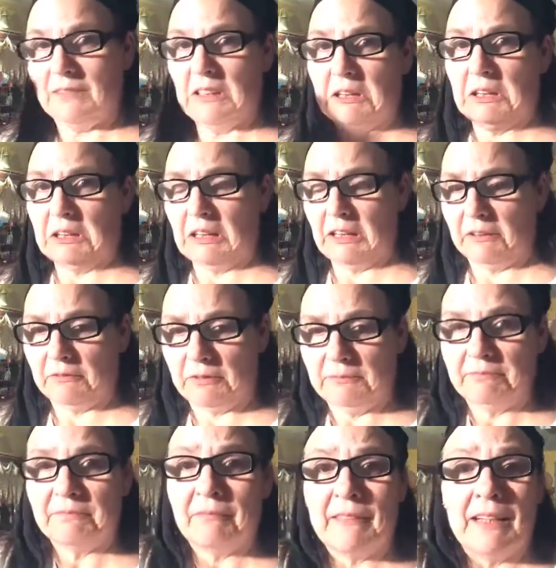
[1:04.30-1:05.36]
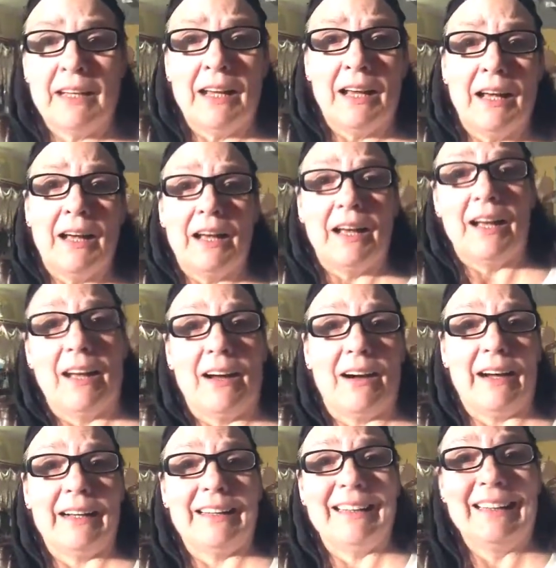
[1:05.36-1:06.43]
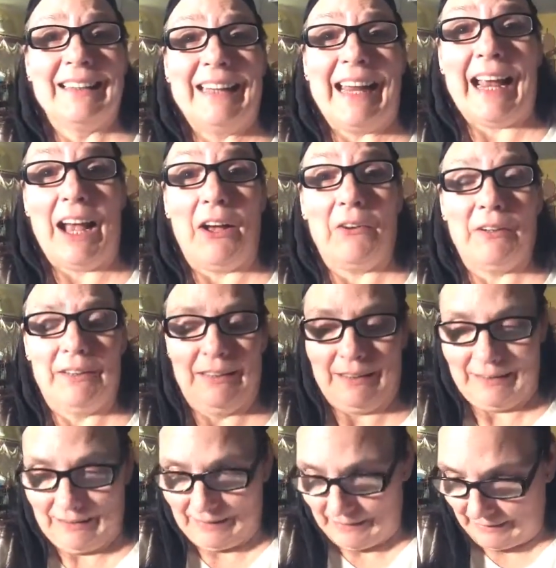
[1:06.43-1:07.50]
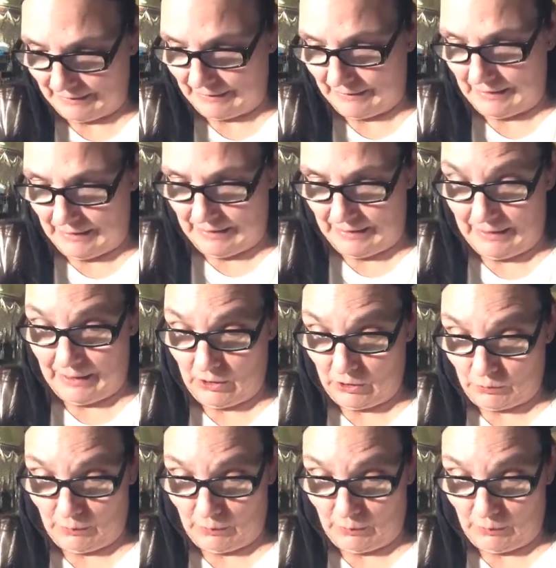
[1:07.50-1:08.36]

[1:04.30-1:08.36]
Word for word: he'll live. All right, now, here's